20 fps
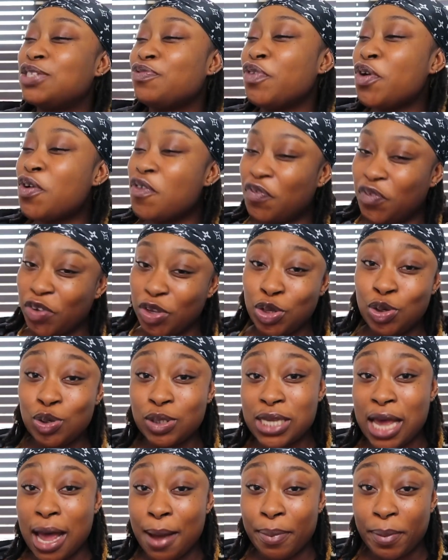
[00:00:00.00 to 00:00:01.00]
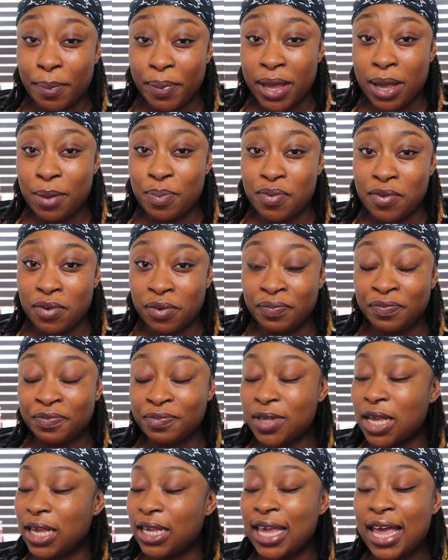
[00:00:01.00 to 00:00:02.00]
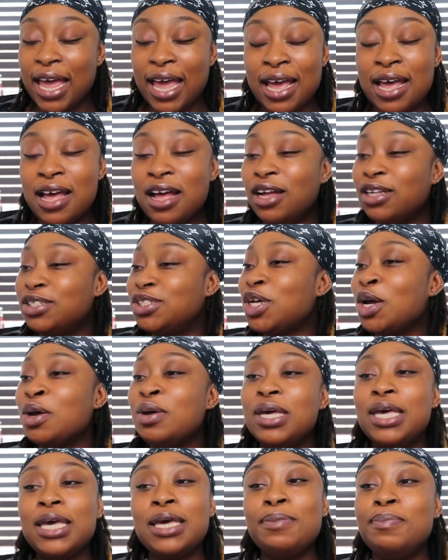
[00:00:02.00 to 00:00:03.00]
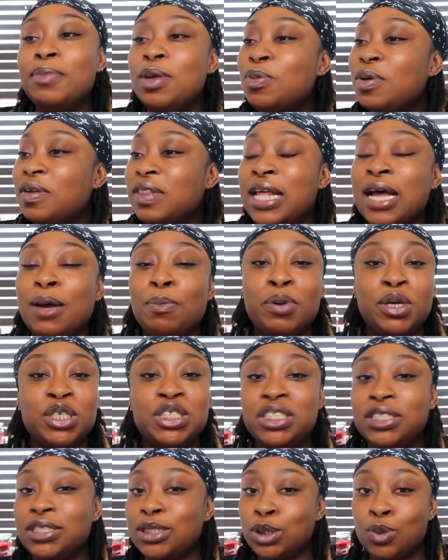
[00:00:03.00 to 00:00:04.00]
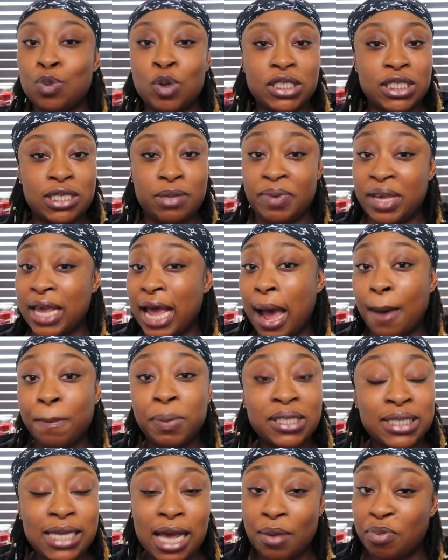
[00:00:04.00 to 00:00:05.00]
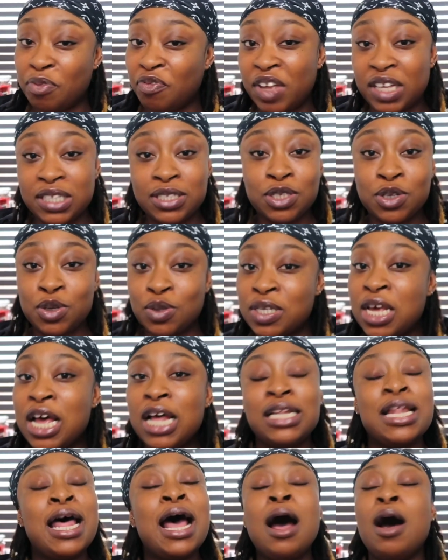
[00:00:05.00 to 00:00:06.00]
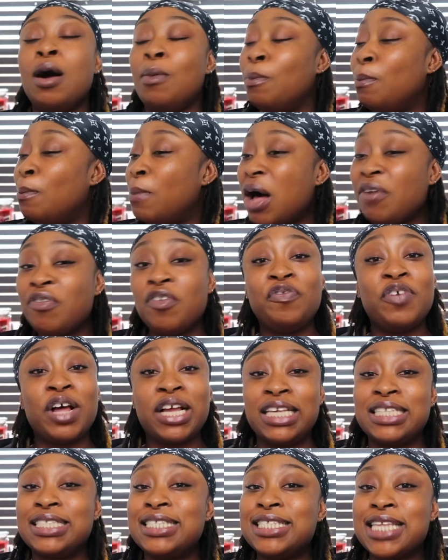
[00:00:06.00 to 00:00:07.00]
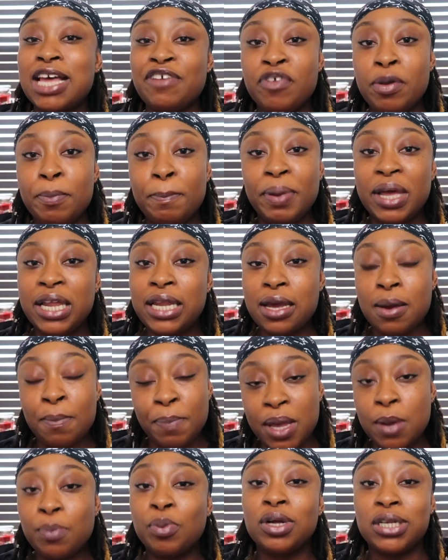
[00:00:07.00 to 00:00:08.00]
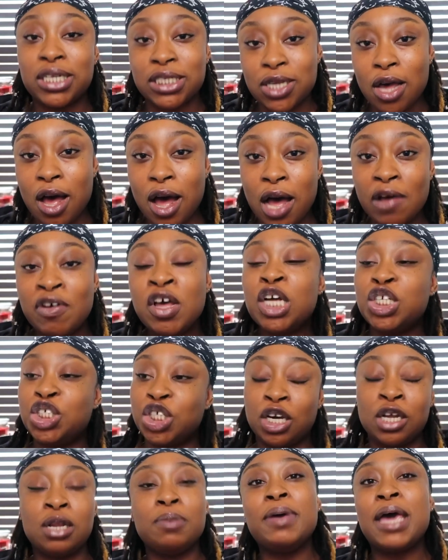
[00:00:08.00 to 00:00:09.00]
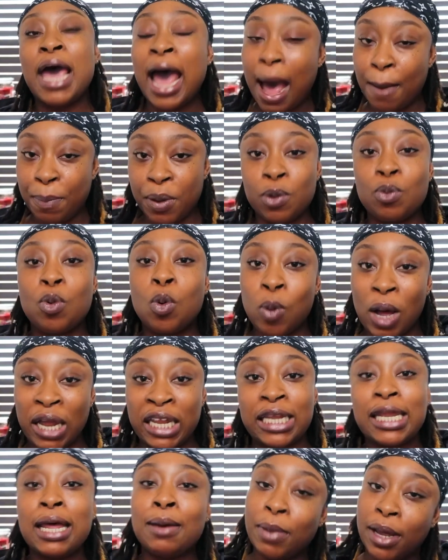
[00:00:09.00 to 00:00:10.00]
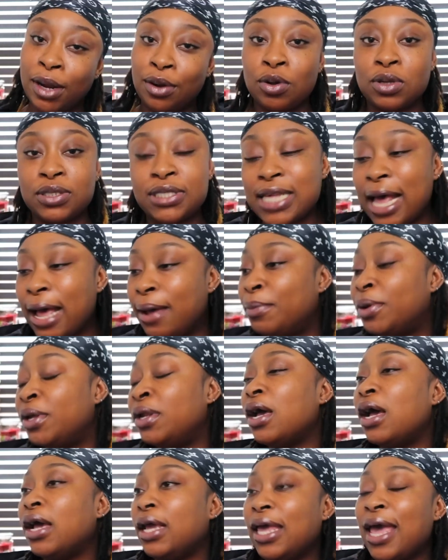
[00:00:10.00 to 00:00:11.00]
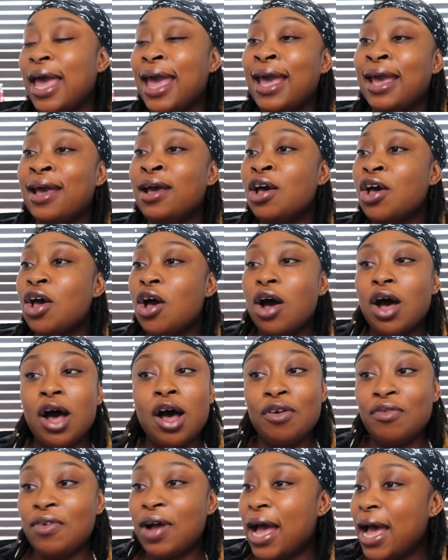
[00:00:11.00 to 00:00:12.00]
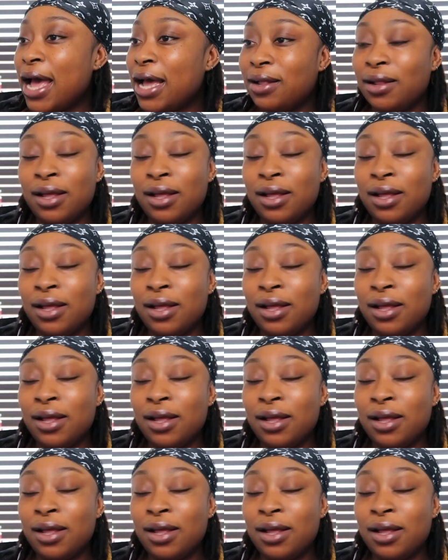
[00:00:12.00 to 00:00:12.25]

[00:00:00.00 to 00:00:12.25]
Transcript: is real for you type of people, okay? Don't hit me with that, but she just wants to be happy type of excuse. There are motherfucking 7 billion people on this earth. She could have been happy with one of them and not Simon, okay? Alright?